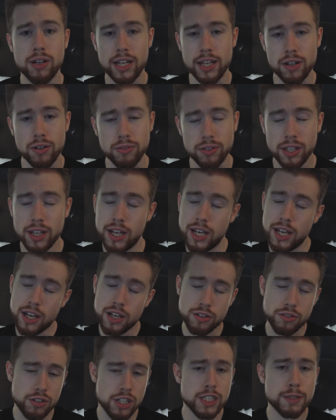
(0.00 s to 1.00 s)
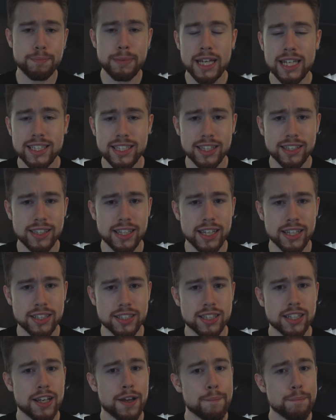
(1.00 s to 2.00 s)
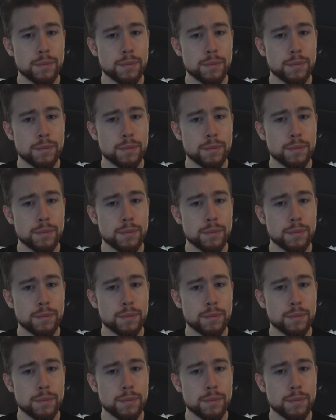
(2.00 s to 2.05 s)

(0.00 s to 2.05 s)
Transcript: health. So just basic things.